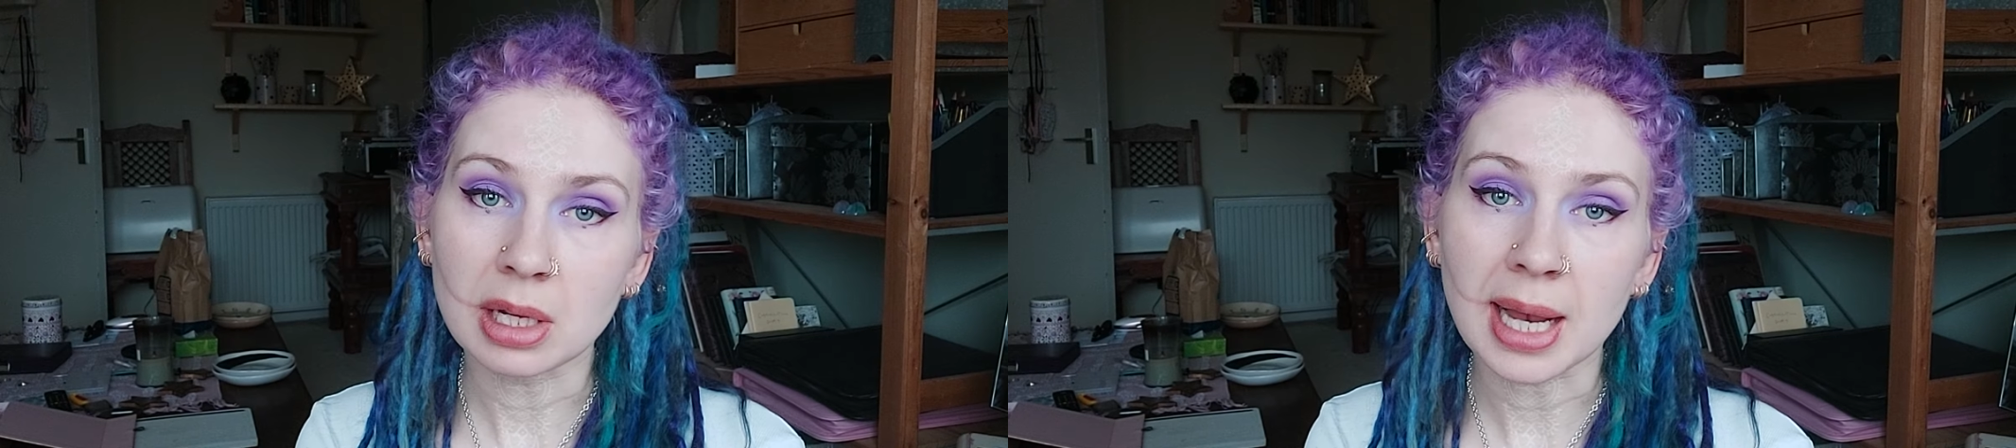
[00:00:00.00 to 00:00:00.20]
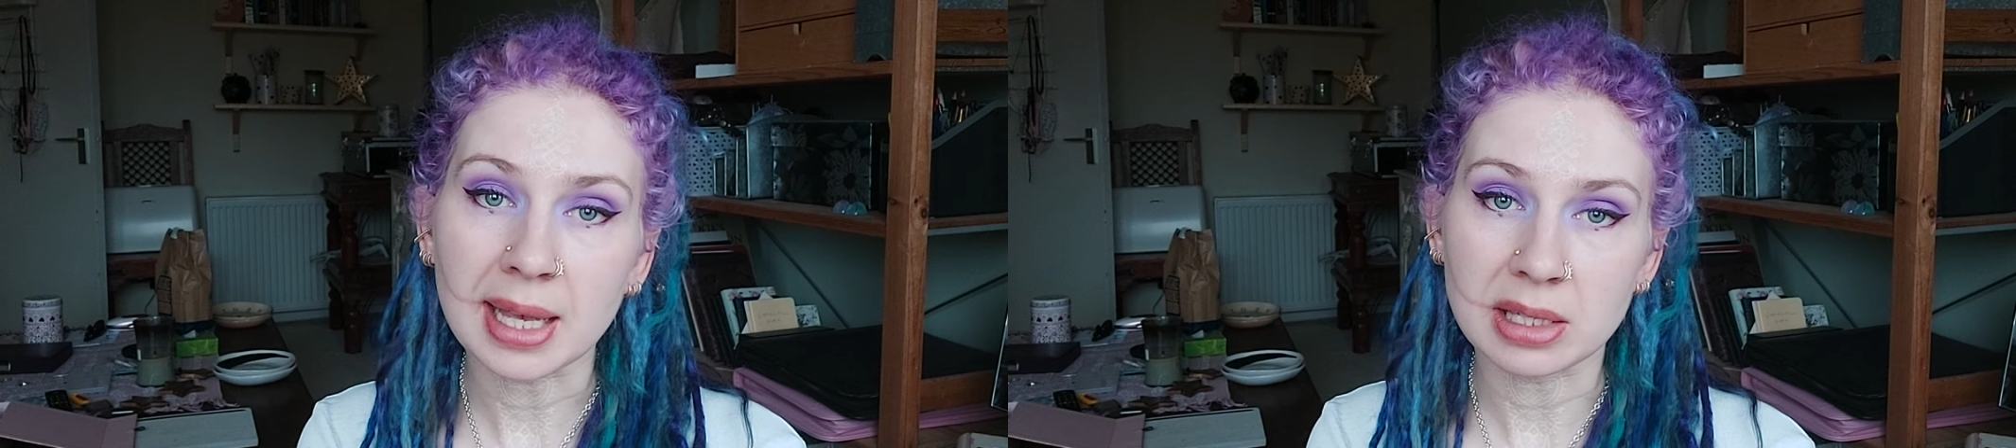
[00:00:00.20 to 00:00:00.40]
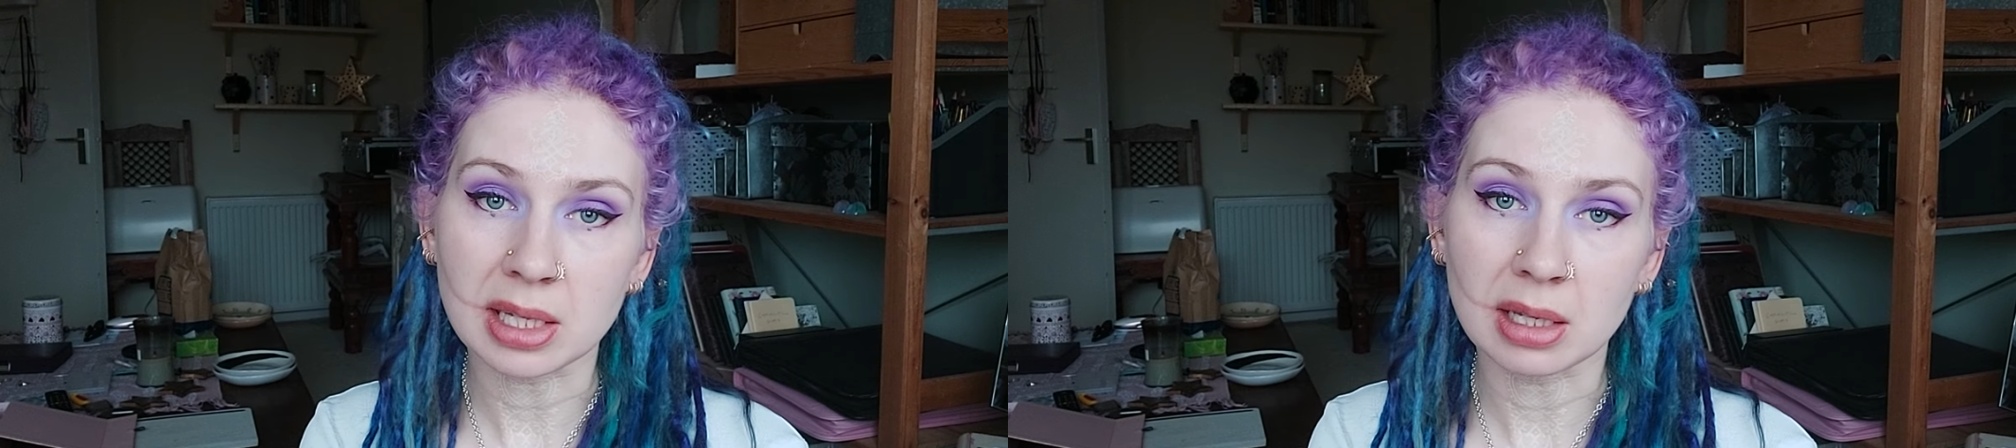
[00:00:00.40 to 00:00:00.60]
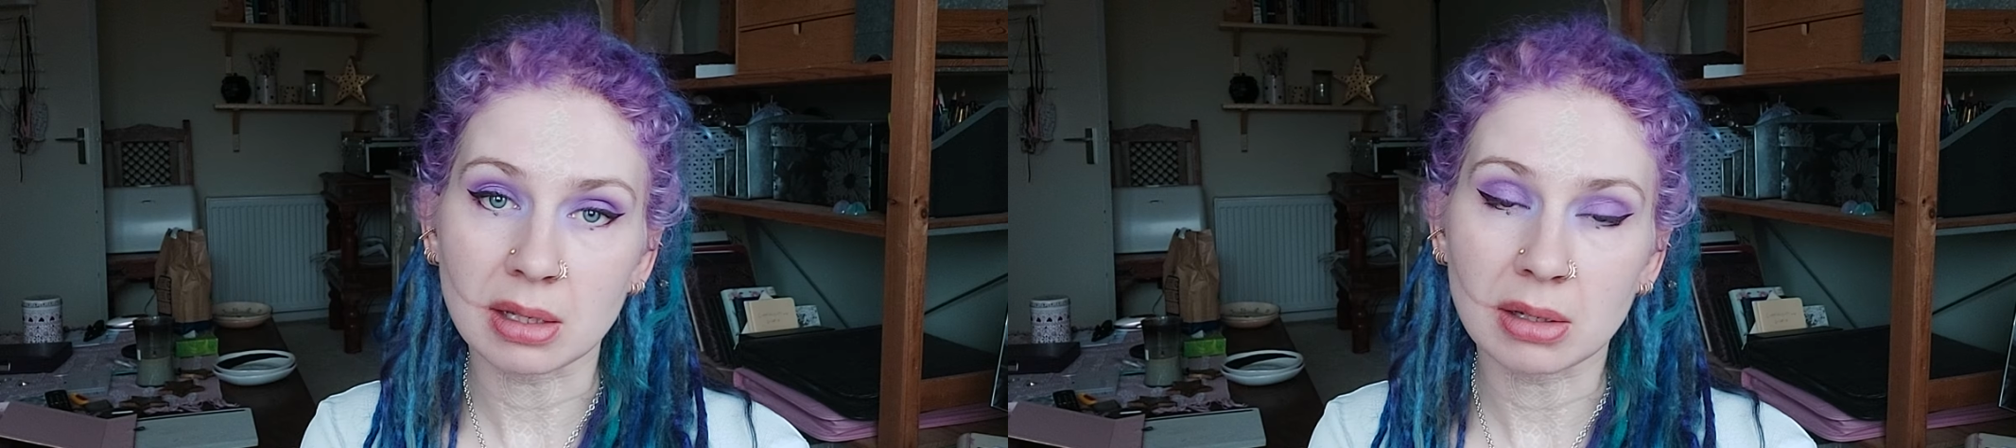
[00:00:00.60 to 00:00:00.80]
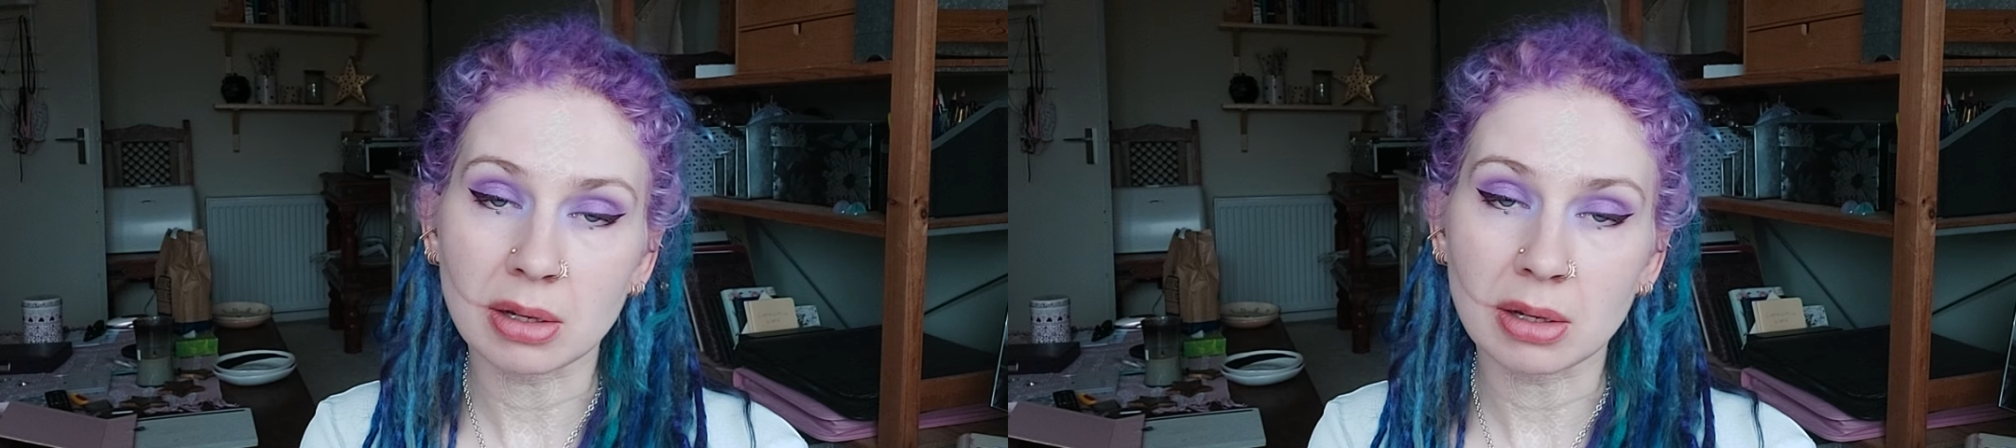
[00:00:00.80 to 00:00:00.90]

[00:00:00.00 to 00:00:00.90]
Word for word: lighting